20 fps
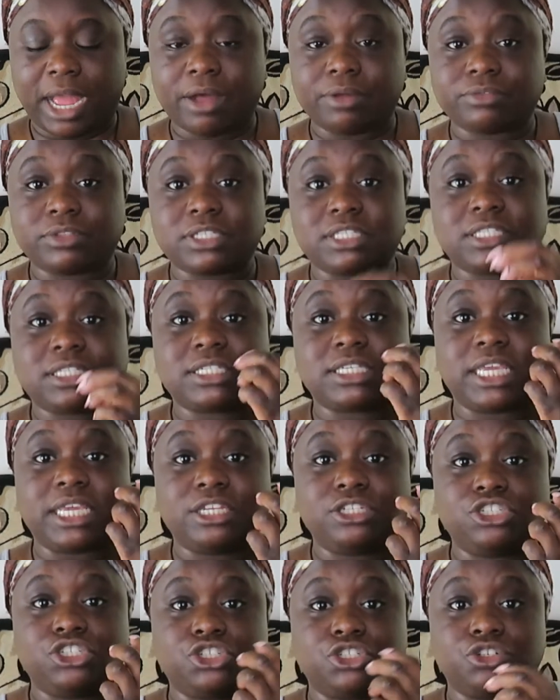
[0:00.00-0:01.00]
out the
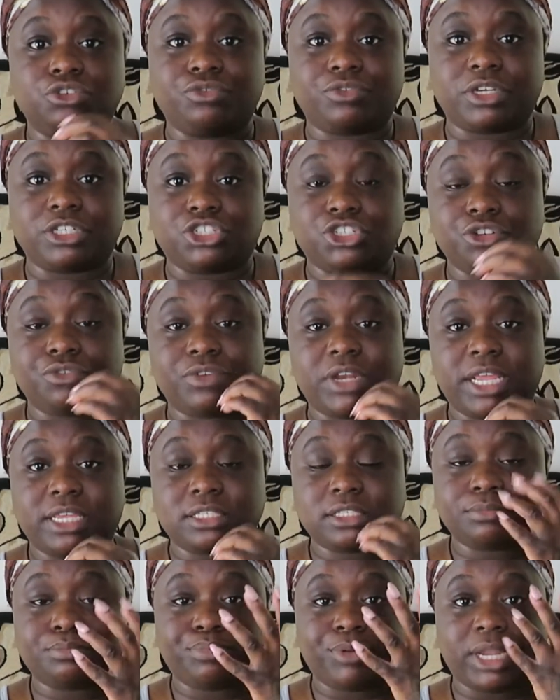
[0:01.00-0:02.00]
skin,
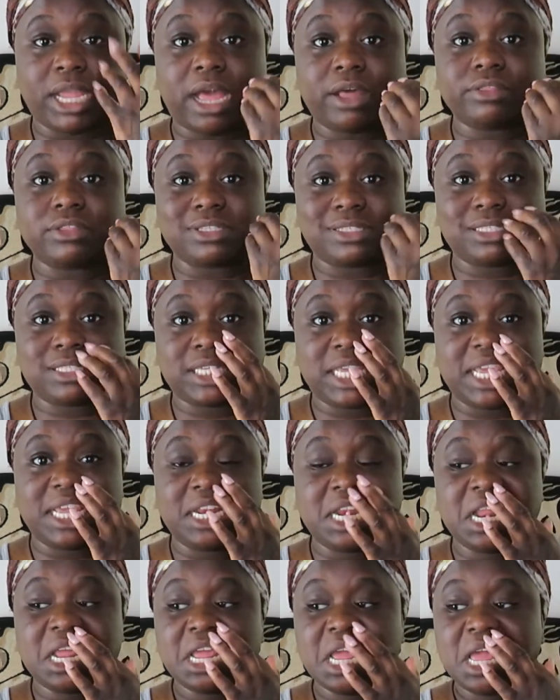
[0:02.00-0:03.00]
rejuvenates, bring out the
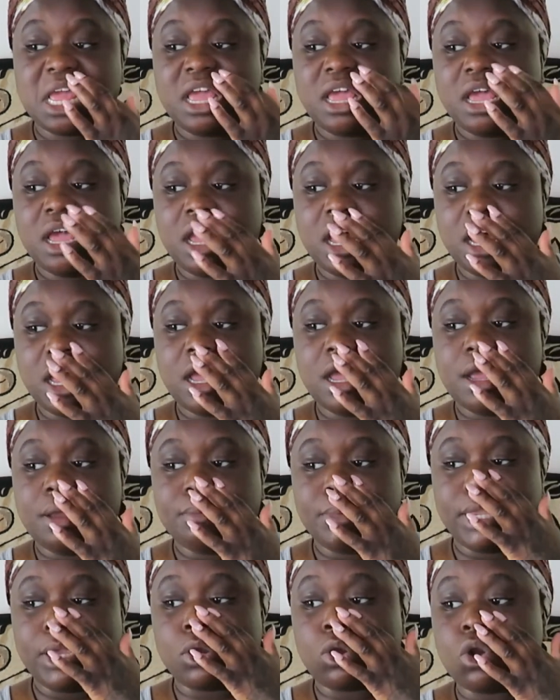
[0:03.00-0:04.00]
skin,
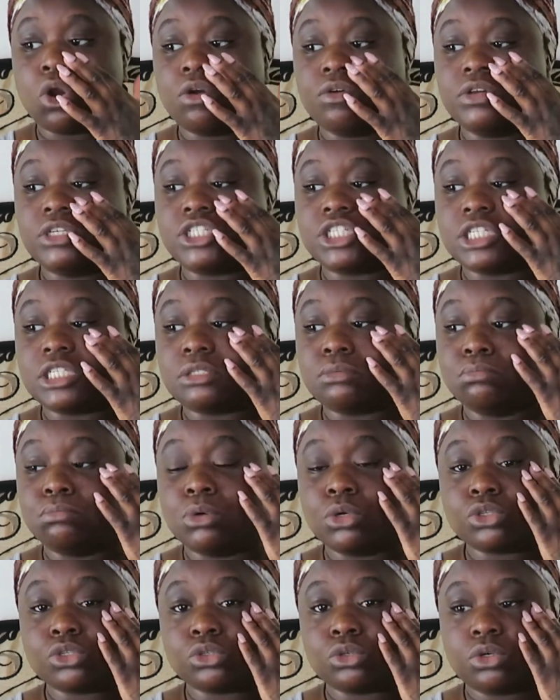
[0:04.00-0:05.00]
um, encourages
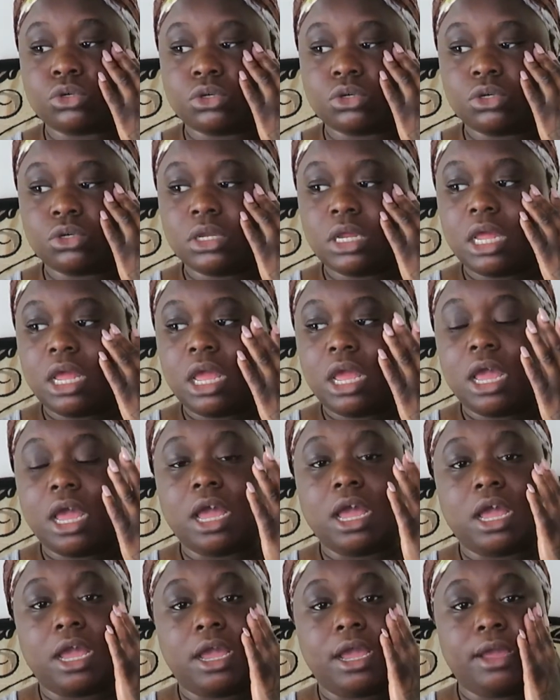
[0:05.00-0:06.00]
muscle,
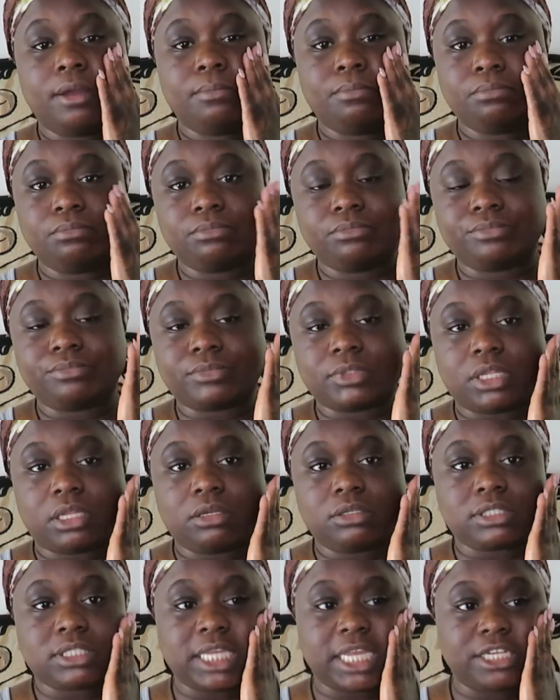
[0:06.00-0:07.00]
um,
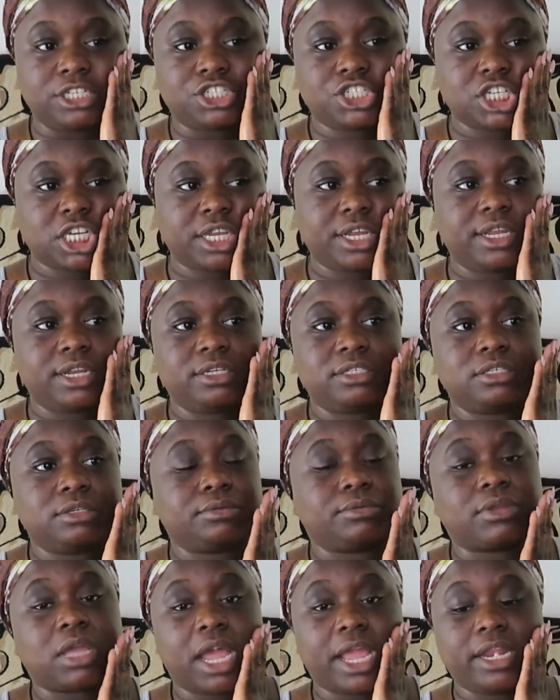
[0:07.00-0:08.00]
tension,
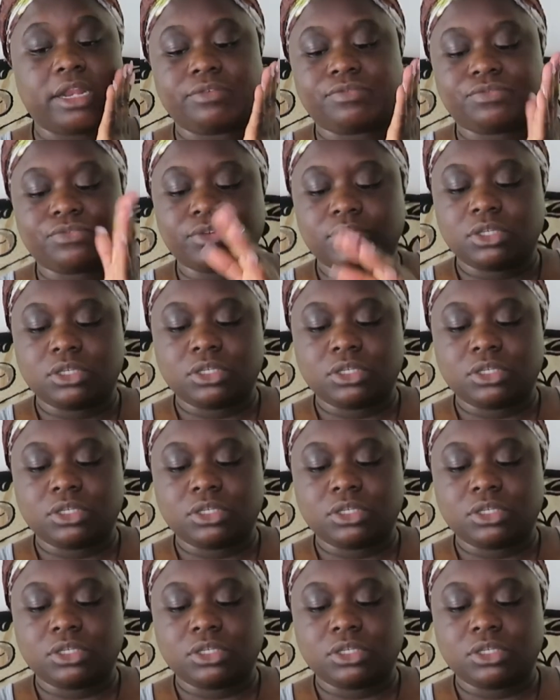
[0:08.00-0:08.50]
kind of